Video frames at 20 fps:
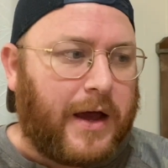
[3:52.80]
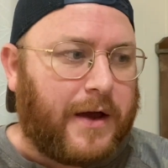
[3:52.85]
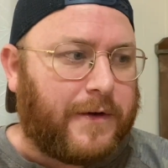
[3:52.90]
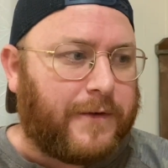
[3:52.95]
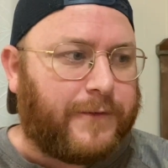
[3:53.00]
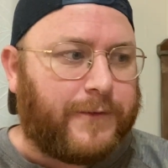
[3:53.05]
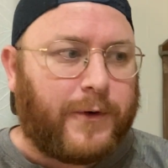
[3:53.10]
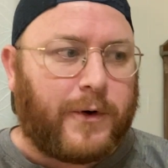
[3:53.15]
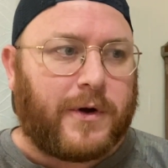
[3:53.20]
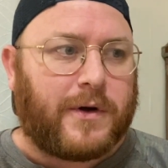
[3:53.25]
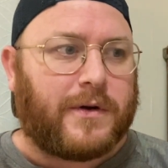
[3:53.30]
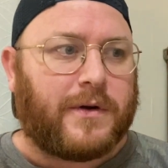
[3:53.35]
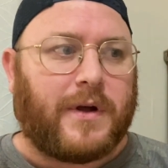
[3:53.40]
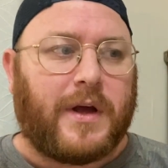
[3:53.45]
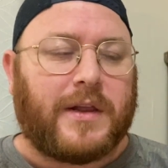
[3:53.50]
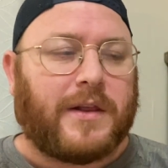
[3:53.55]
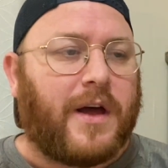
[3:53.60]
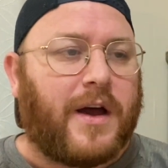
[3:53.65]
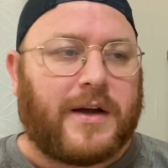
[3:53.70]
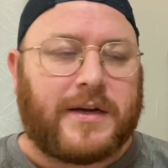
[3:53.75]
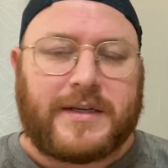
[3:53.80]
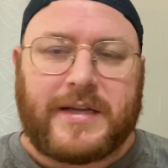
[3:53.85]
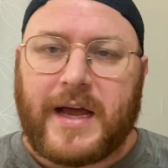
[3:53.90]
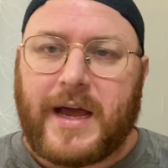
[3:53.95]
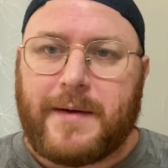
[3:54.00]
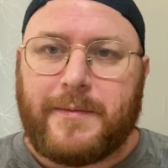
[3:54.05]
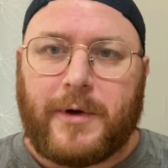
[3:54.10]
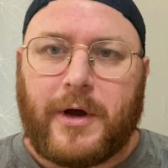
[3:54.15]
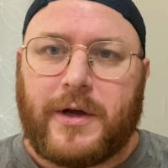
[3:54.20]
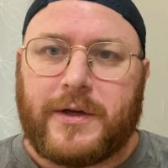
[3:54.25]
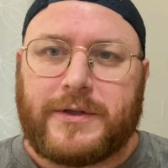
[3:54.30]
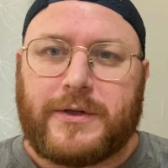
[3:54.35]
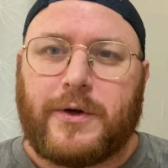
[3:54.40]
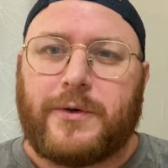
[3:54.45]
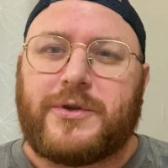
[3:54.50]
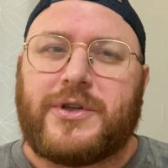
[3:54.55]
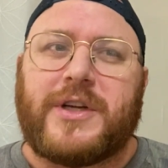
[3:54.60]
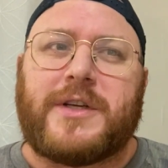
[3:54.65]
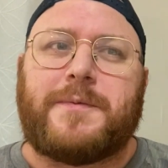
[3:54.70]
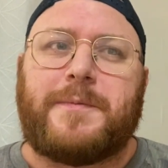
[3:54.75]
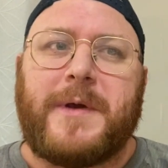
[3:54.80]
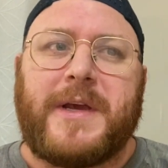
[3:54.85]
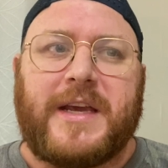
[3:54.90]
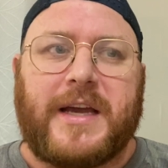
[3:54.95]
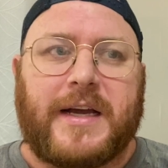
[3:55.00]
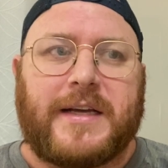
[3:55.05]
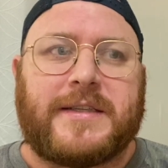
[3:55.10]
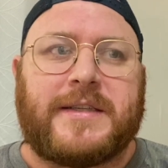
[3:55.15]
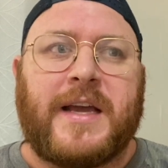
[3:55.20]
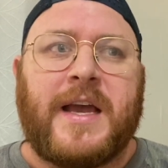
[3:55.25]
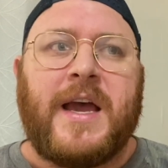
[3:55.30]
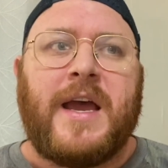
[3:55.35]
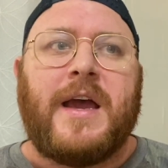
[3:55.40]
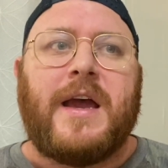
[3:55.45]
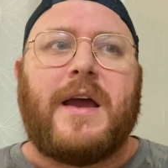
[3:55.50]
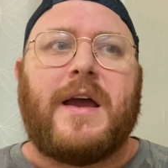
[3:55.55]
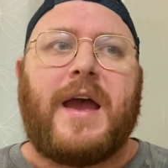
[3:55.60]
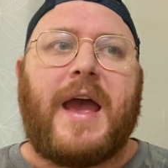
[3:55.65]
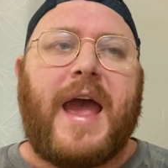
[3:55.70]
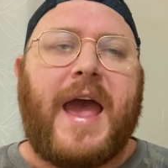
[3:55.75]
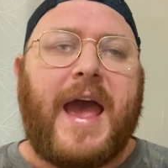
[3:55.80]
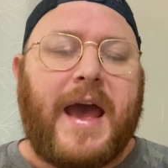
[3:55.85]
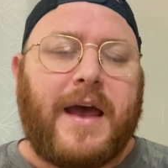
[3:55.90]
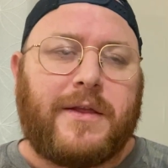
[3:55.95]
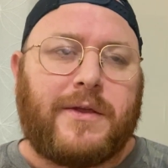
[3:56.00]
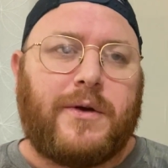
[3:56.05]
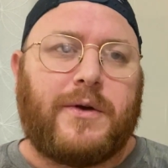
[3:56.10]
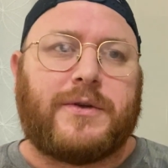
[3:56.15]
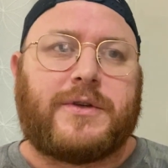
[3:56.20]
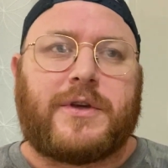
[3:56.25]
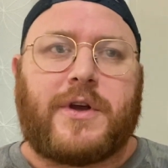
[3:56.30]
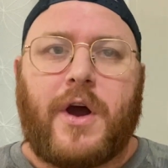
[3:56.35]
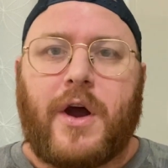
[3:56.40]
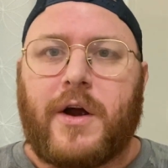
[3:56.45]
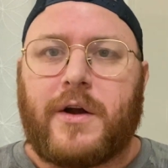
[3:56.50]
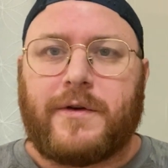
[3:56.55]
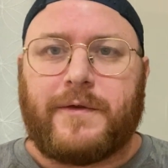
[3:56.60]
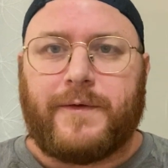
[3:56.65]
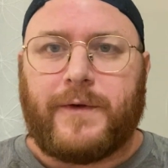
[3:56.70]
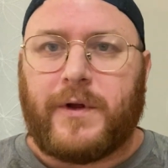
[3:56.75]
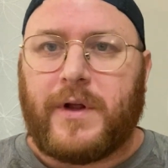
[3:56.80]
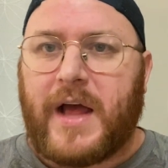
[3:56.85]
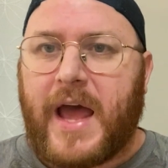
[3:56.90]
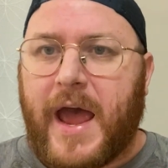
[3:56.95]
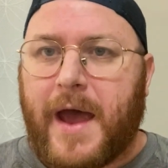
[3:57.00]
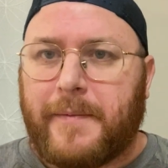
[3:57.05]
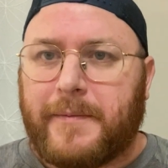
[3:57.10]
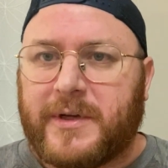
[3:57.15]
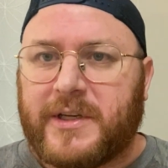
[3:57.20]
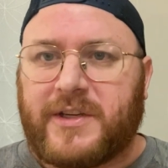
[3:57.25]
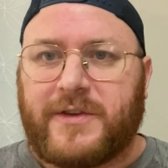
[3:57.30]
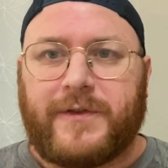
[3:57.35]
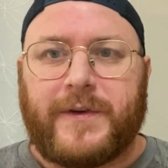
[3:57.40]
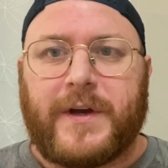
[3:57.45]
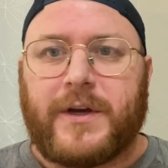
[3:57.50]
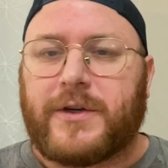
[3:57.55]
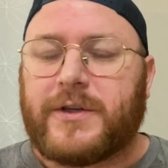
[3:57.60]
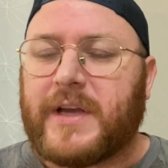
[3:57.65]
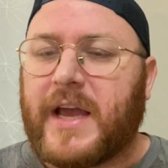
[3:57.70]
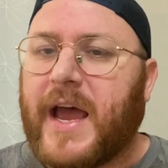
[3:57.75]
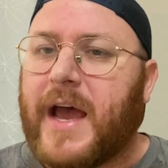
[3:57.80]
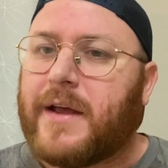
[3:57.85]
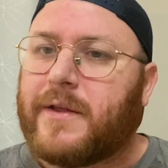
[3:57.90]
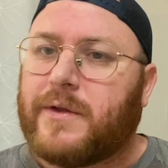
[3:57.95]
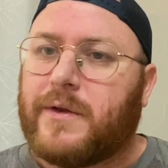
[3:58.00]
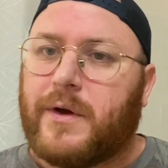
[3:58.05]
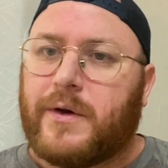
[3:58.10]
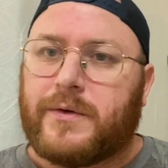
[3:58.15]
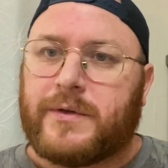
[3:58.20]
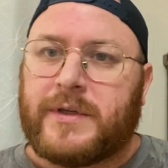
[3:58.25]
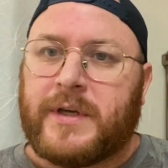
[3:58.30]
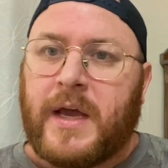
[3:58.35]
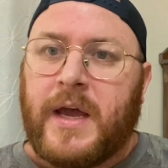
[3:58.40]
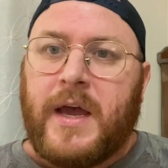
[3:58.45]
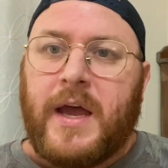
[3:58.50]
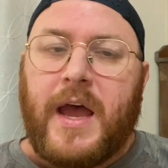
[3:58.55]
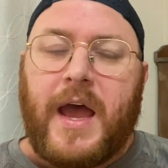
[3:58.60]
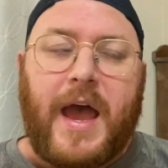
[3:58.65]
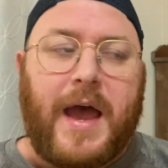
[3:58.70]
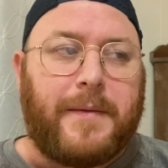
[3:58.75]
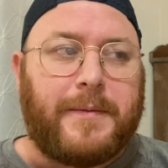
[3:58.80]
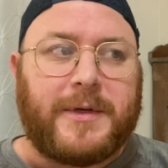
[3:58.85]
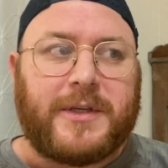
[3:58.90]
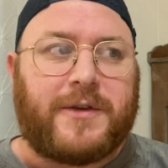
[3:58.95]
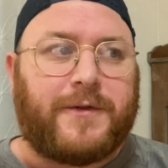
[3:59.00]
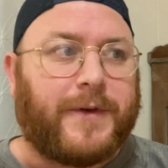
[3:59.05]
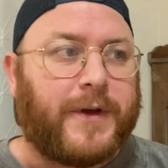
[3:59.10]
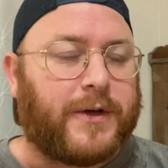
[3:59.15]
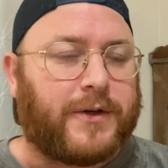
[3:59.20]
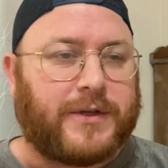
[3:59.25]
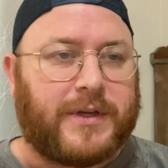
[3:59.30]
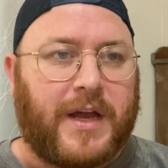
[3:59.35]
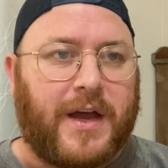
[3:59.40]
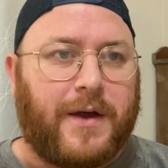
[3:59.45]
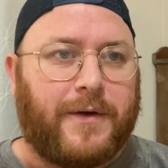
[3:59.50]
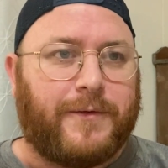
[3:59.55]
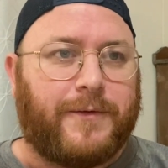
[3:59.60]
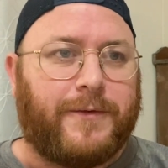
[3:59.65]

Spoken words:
for a long time also, just because at those carnival atmospheres, at those atmospheres of